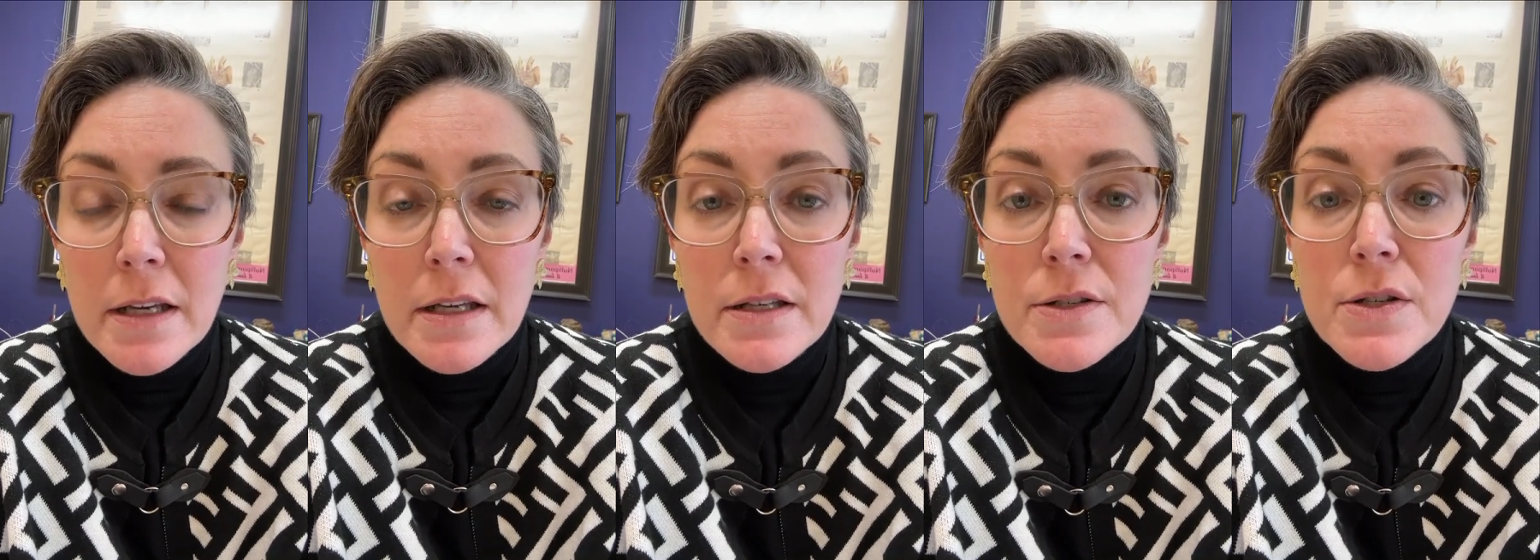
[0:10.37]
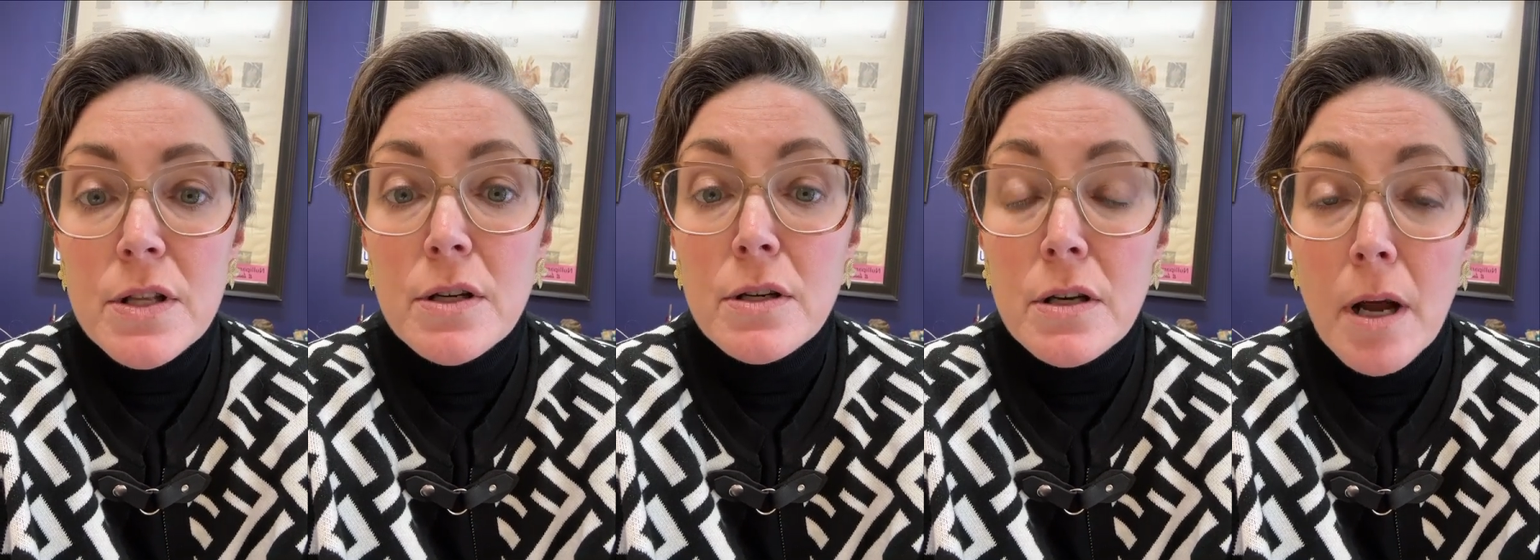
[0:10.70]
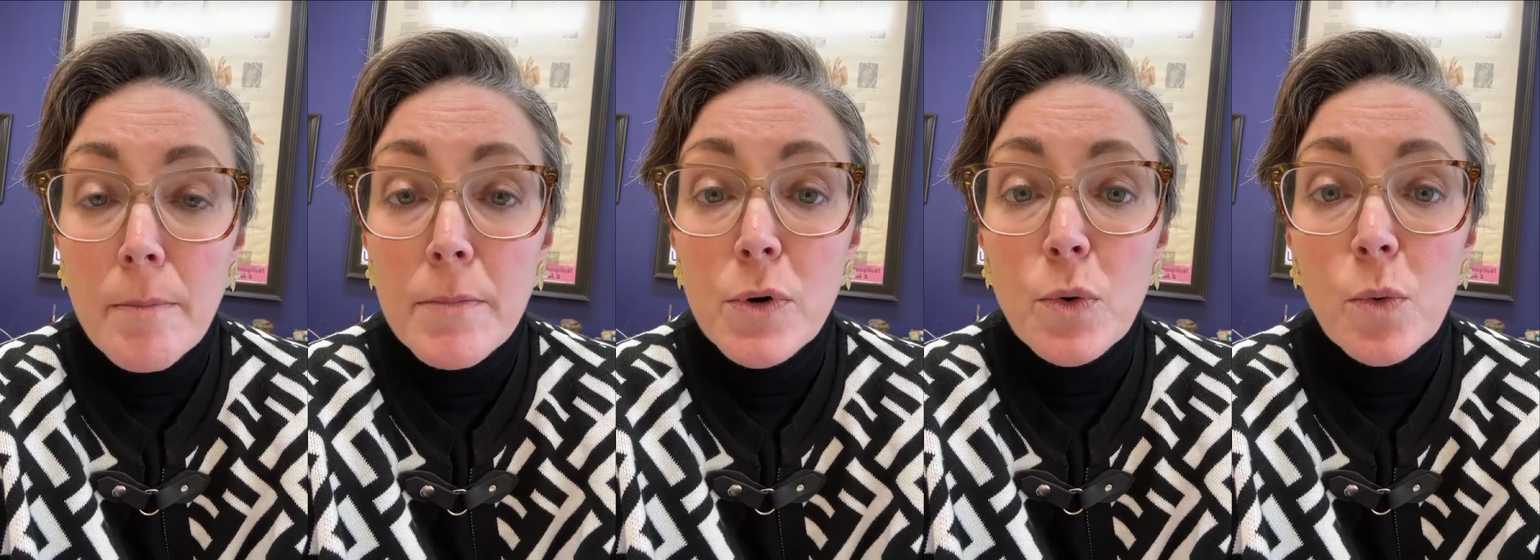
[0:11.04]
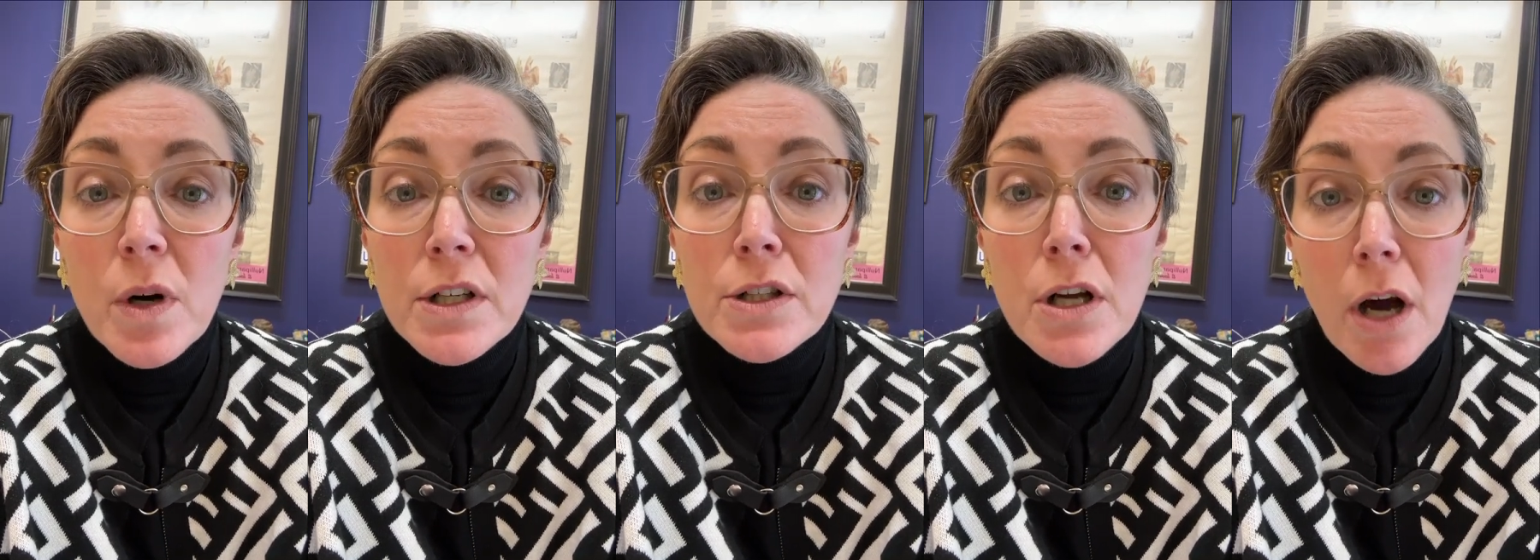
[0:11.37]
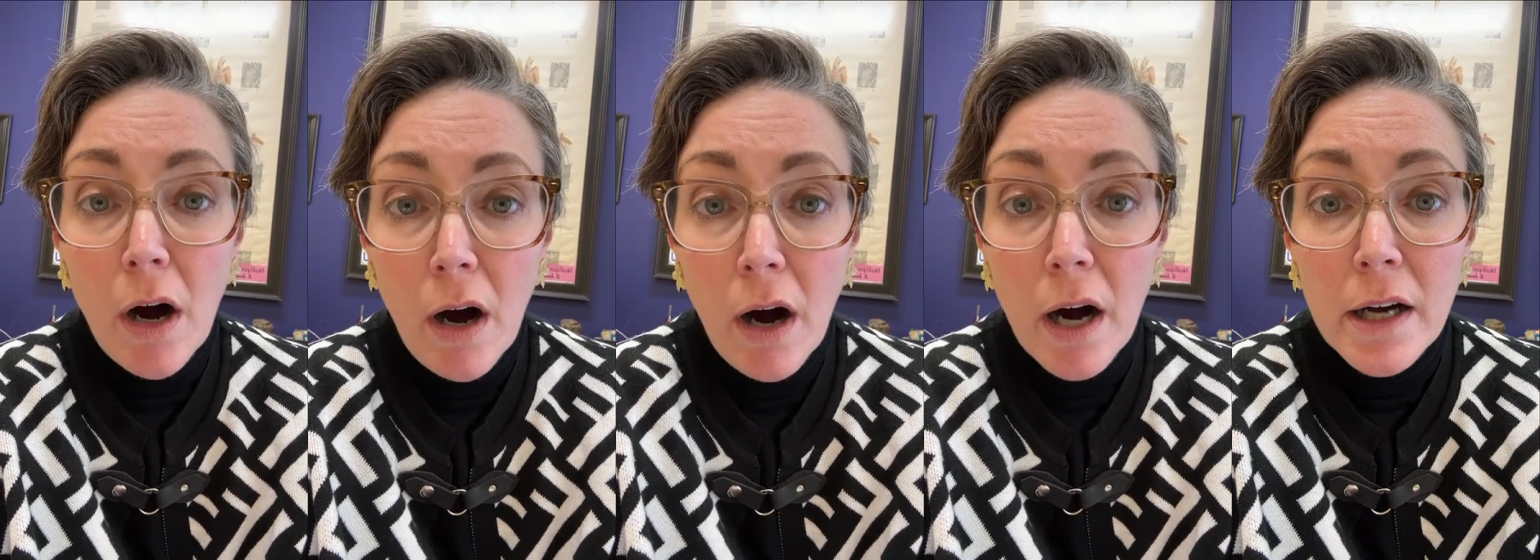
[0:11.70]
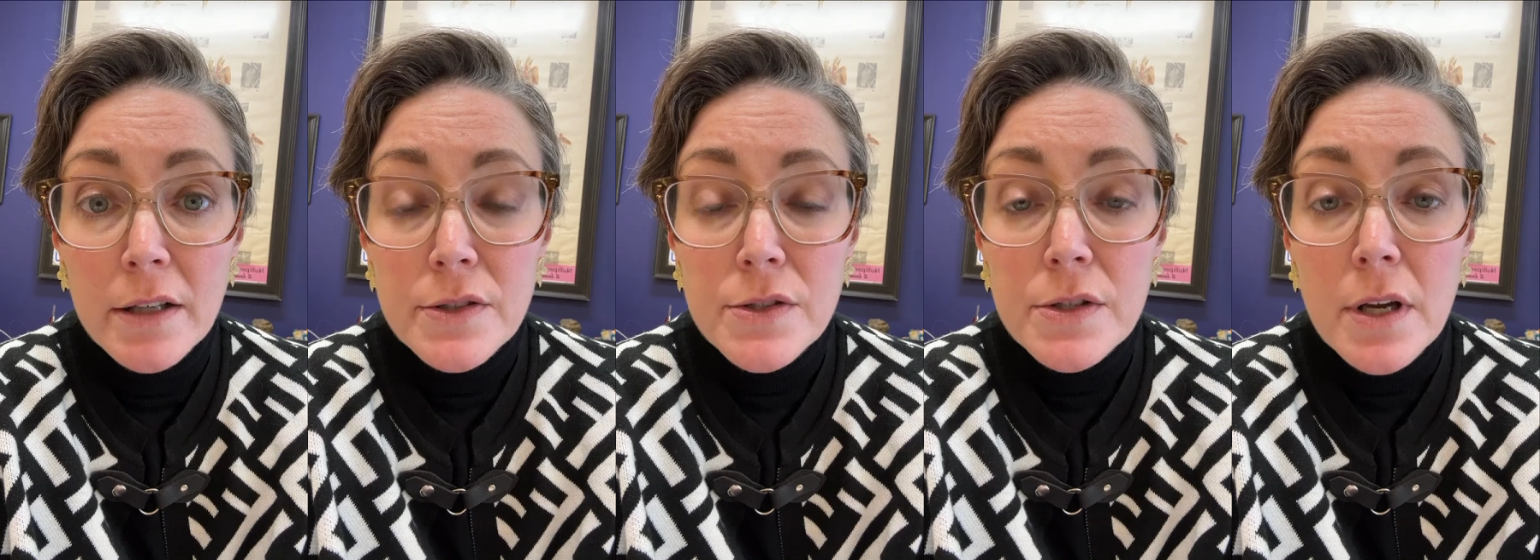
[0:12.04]
is the number one
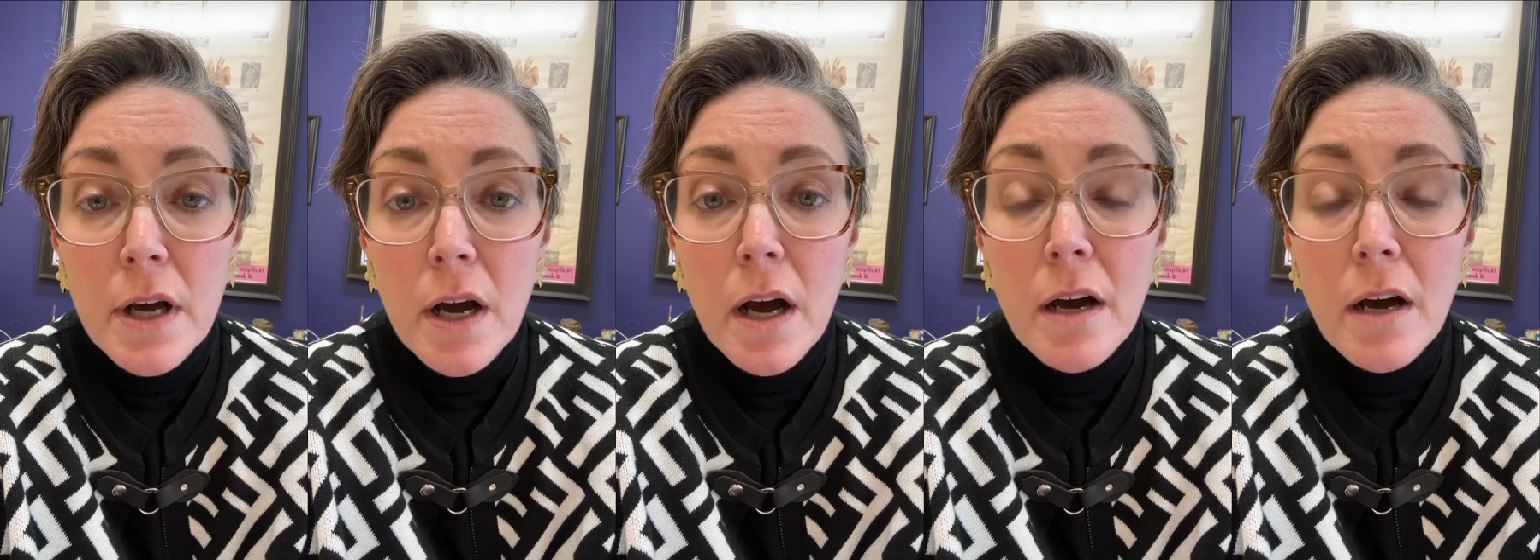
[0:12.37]
cause